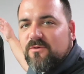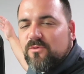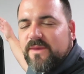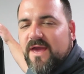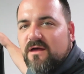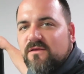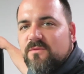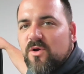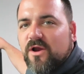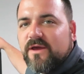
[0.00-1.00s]
that will be out on
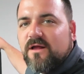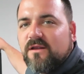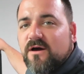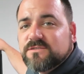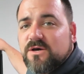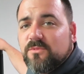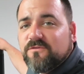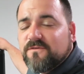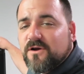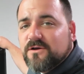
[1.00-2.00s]
the market on October
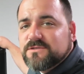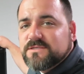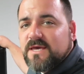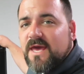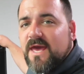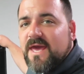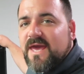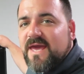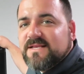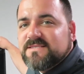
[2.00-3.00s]
1st.